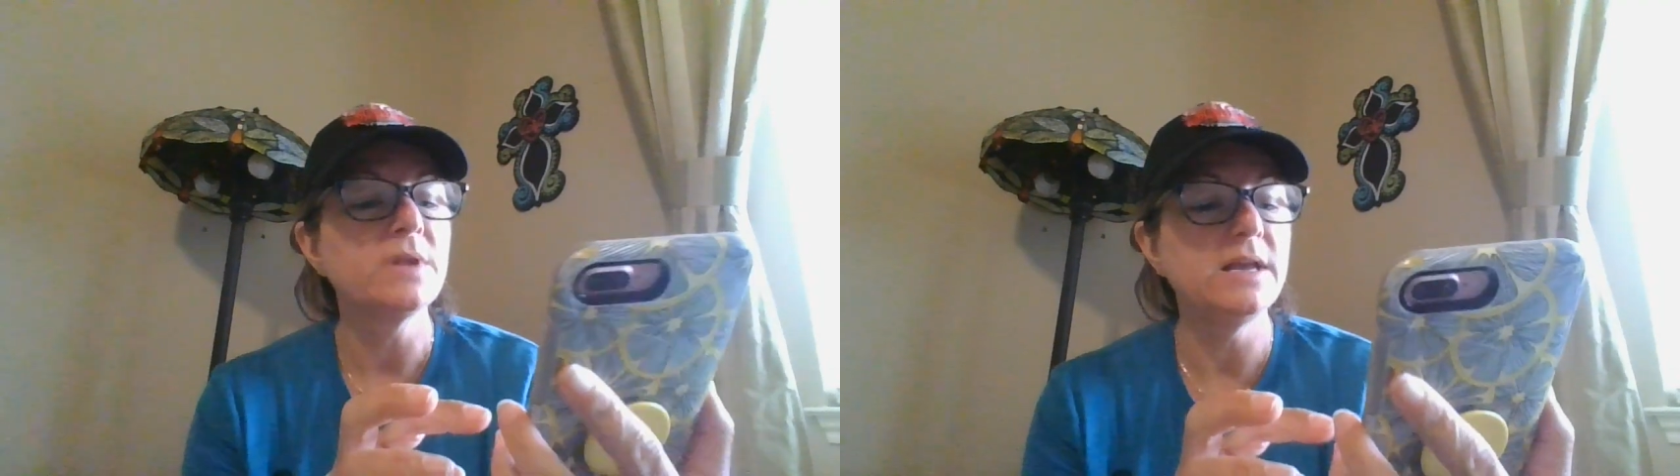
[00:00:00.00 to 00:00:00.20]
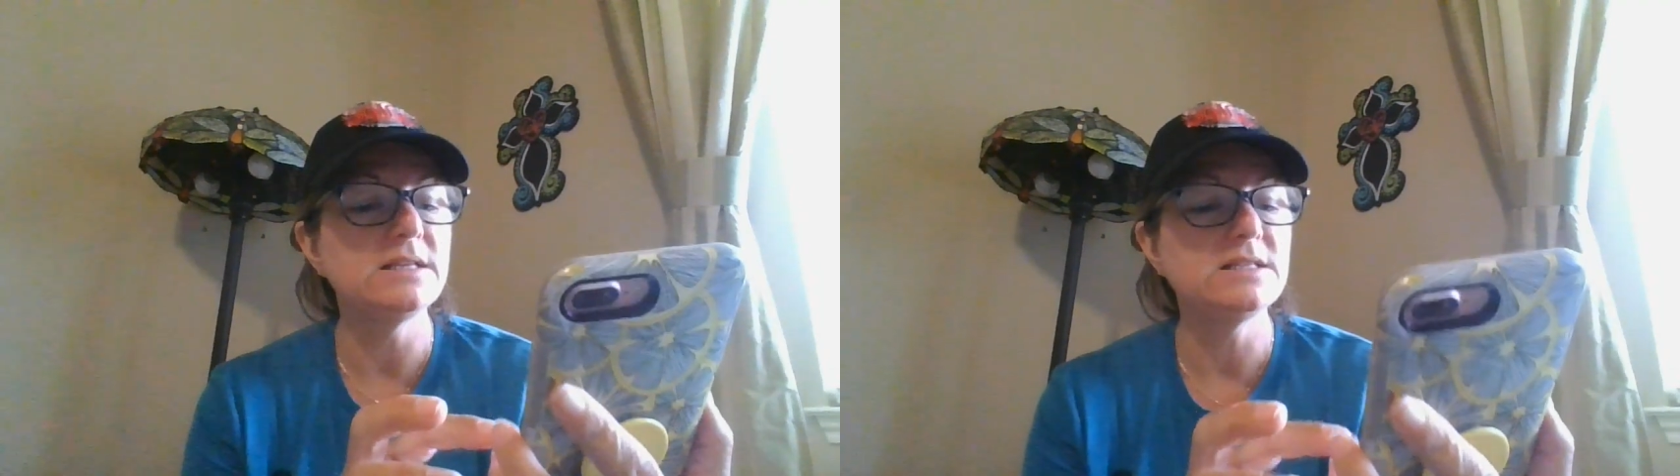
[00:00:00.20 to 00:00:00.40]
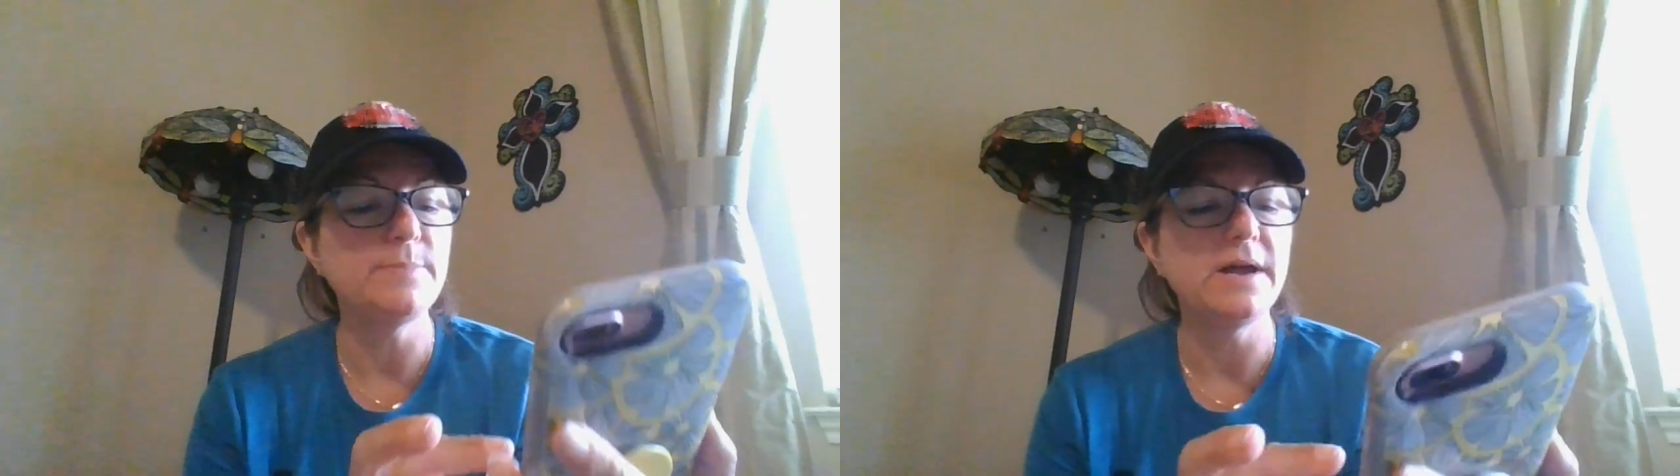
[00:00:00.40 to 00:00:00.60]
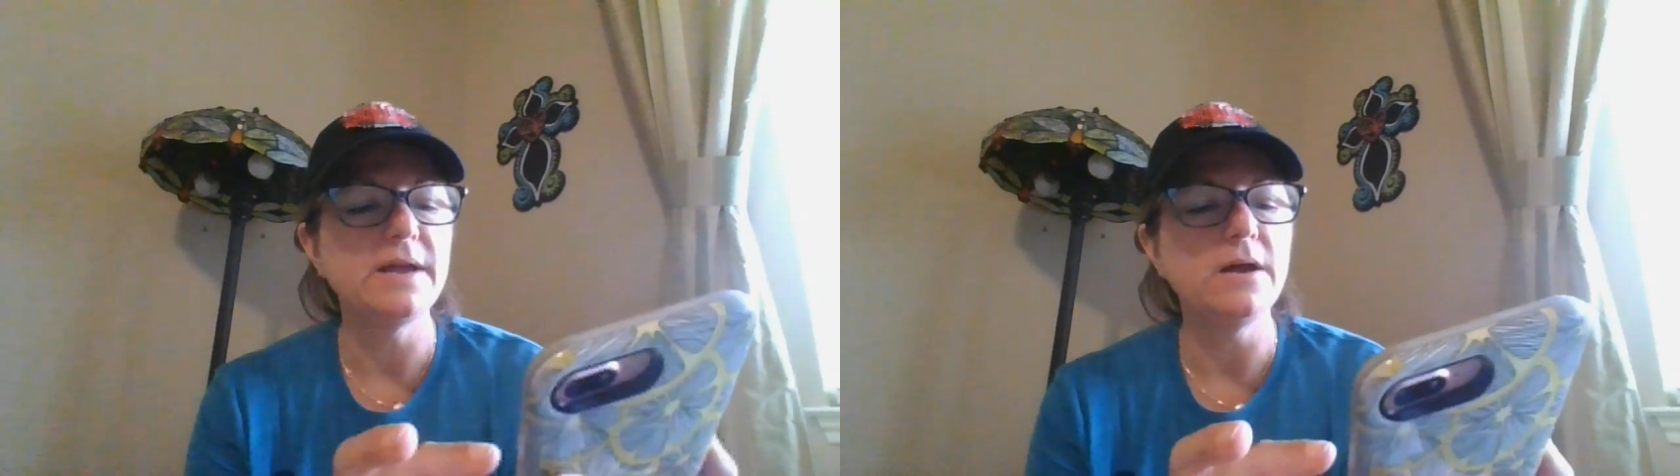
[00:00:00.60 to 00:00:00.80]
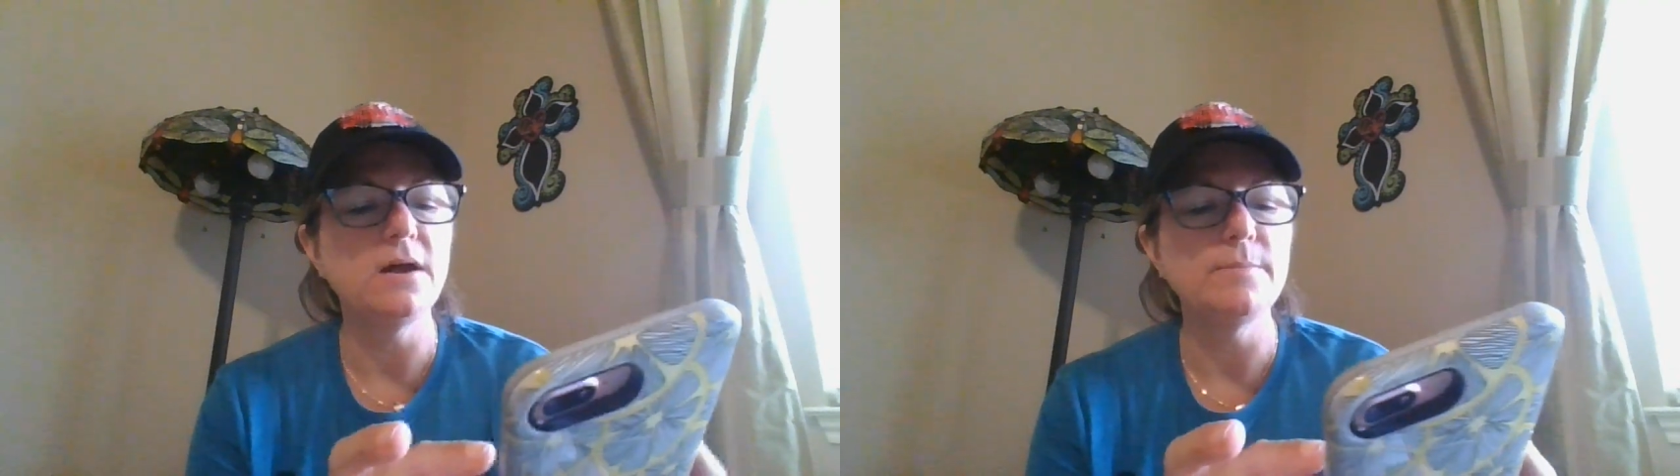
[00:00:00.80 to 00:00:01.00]
It's by
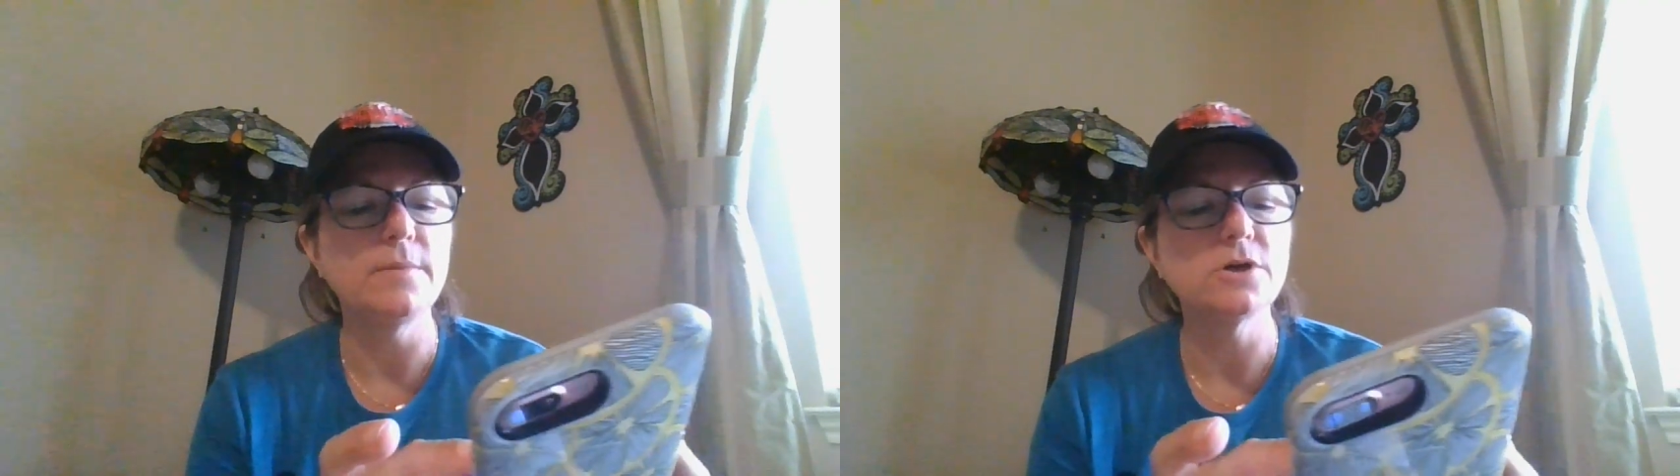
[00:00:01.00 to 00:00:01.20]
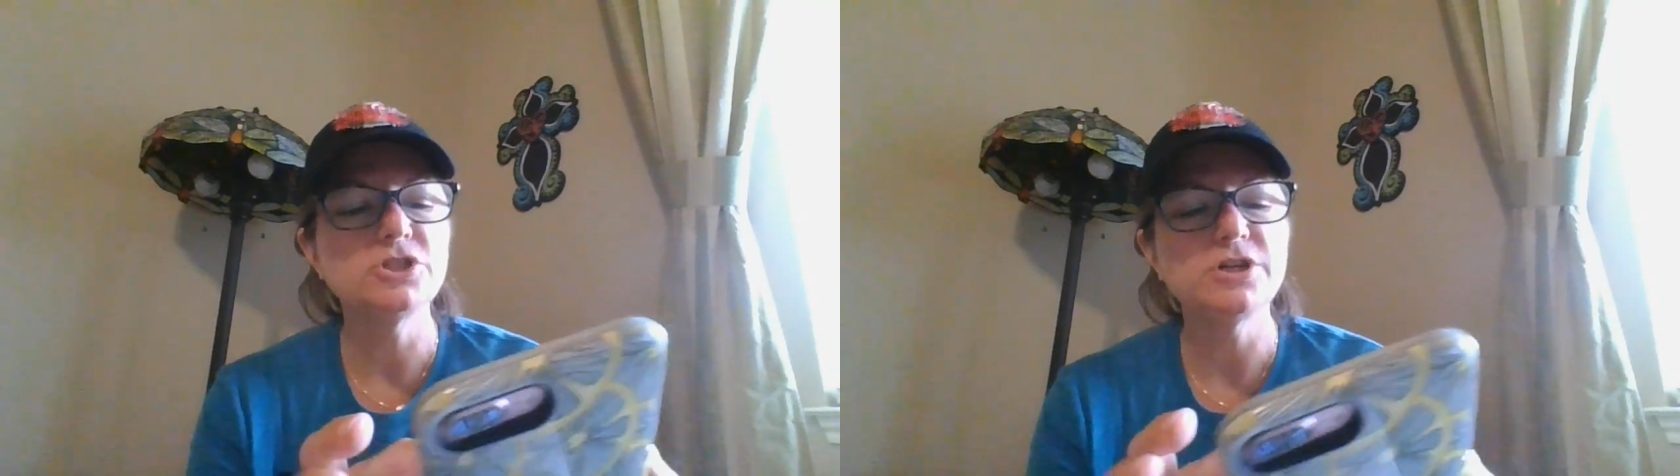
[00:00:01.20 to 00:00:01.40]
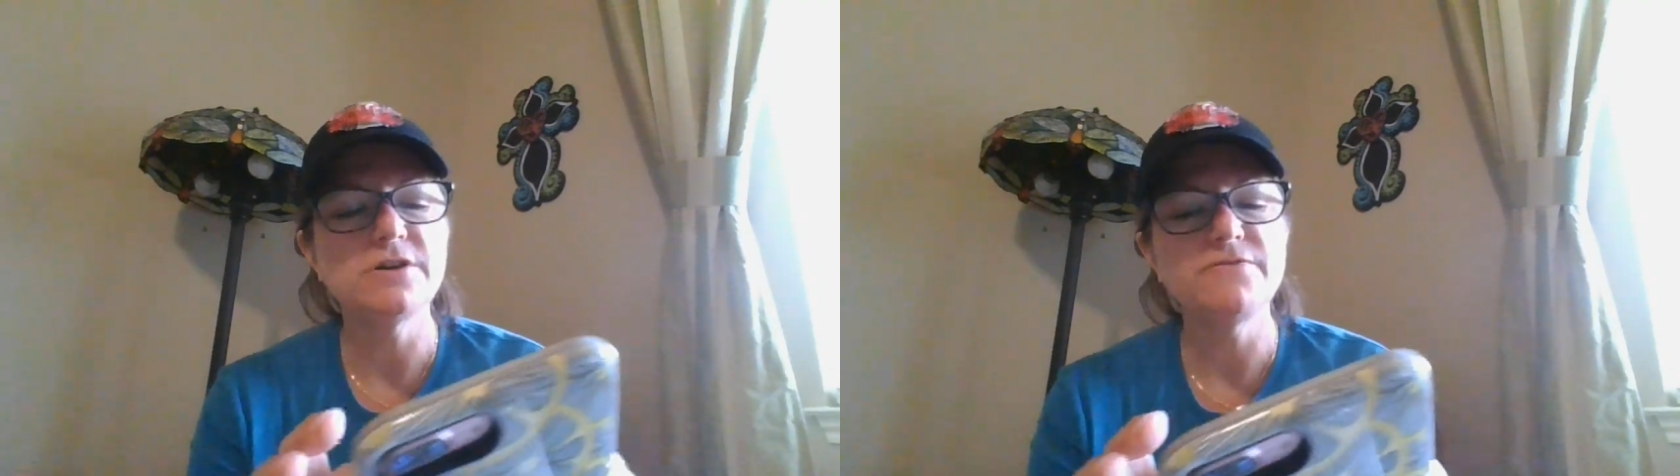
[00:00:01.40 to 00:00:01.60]
Marsha